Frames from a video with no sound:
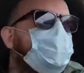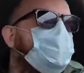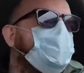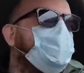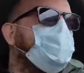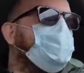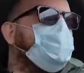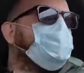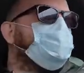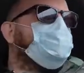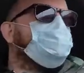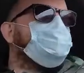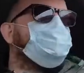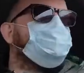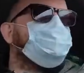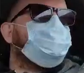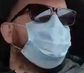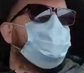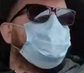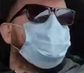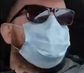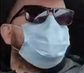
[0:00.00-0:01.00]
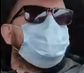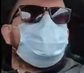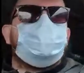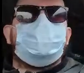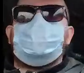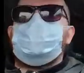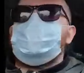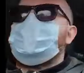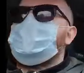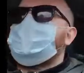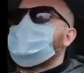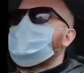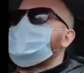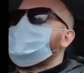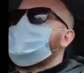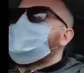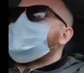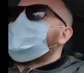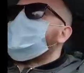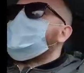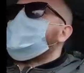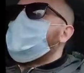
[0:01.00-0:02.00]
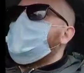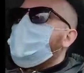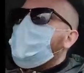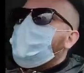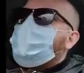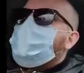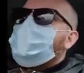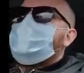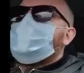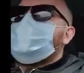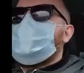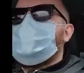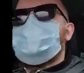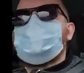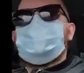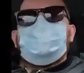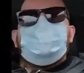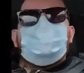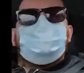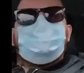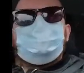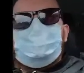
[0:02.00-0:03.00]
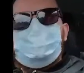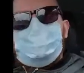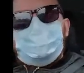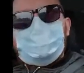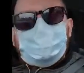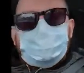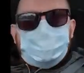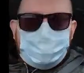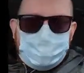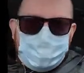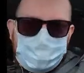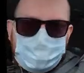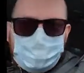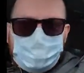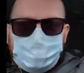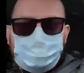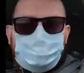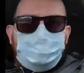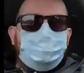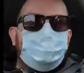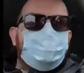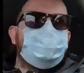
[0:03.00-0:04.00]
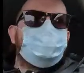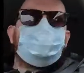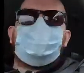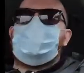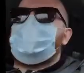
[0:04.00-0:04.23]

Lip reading: I've been trying to sort of brainstorm